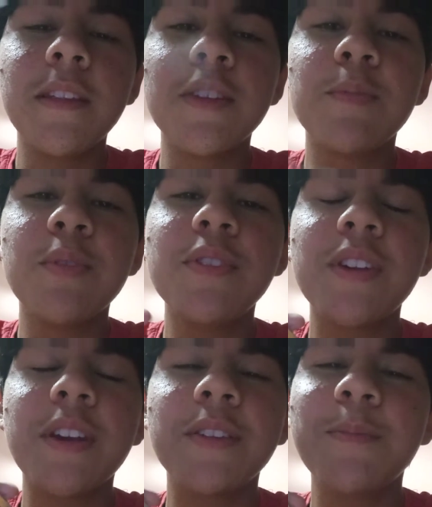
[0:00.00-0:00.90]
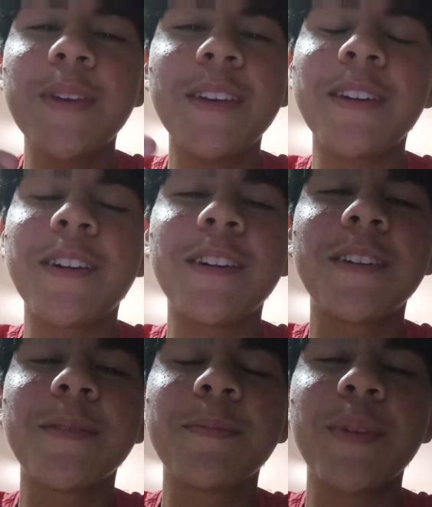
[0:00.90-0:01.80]
spoon shakes a bit,
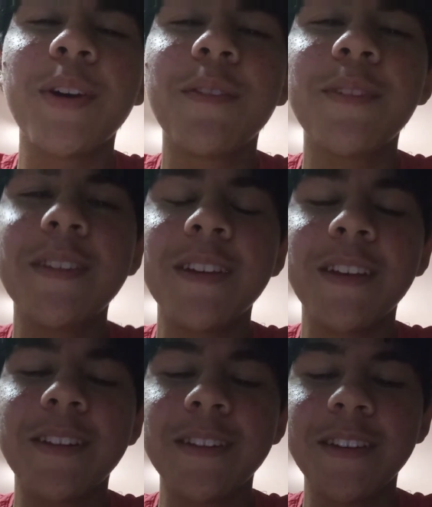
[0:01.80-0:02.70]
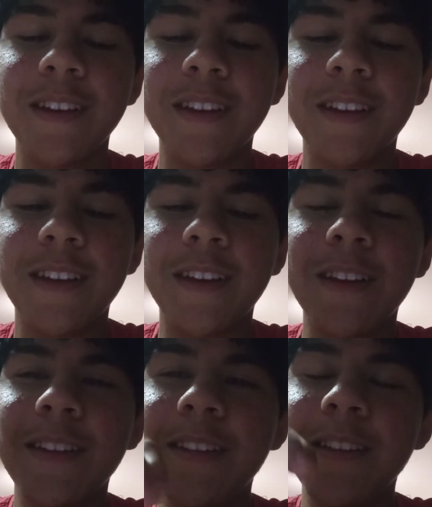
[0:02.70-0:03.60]
perfect, and
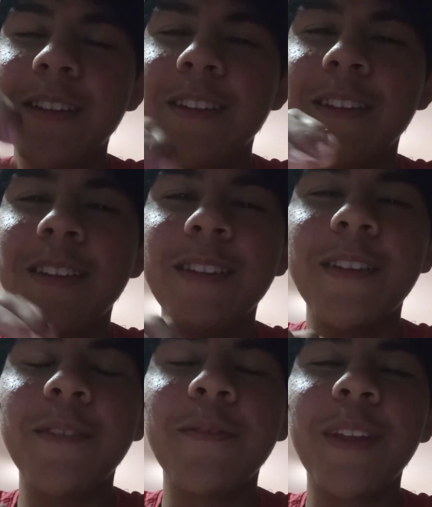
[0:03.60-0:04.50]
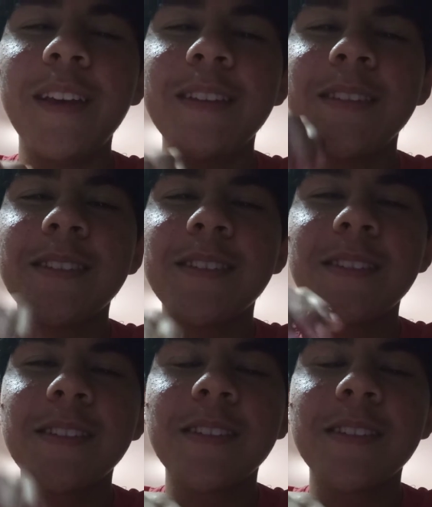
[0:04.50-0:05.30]
the flakes